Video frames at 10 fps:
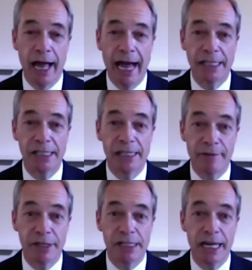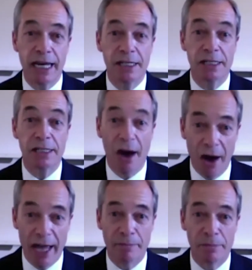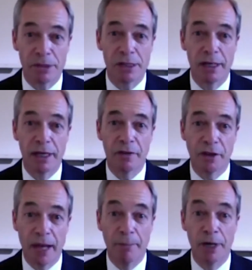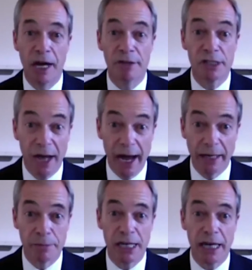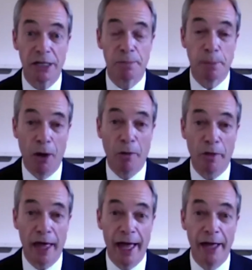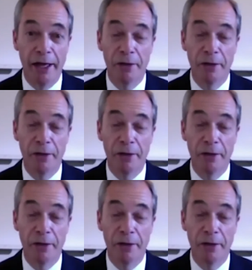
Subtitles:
has 17 times the number of asylum seekers plonked there